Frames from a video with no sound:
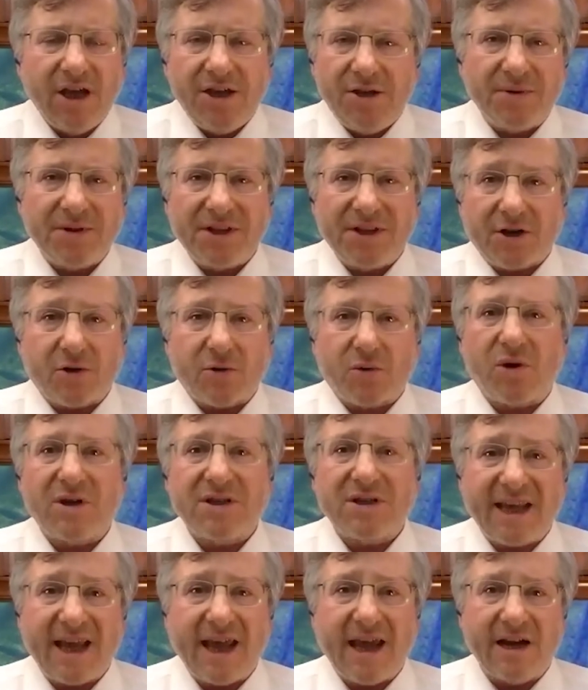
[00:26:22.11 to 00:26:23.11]
you're in the
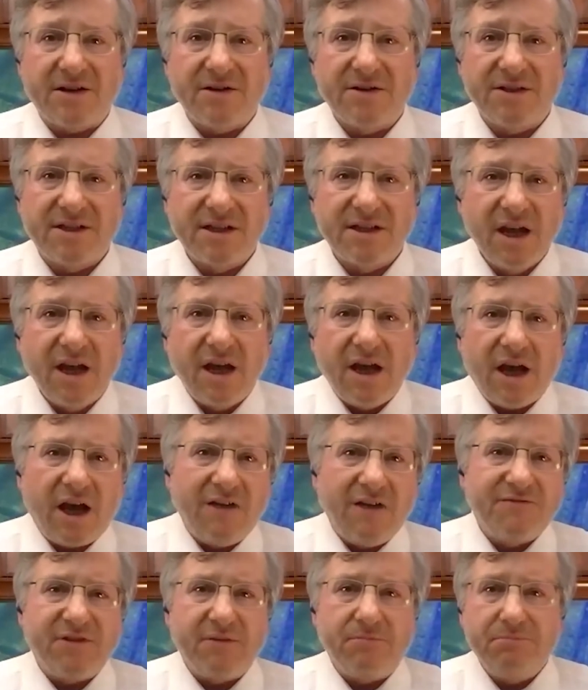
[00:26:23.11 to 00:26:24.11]
crosshairs
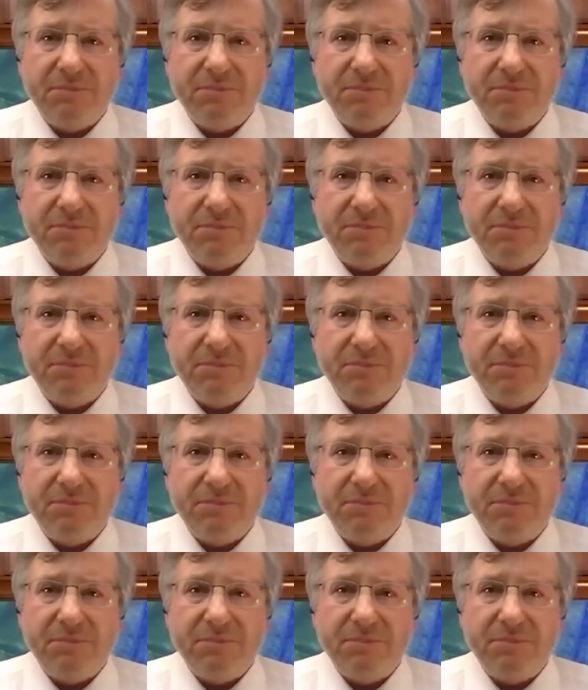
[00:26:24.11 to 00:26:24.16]
of the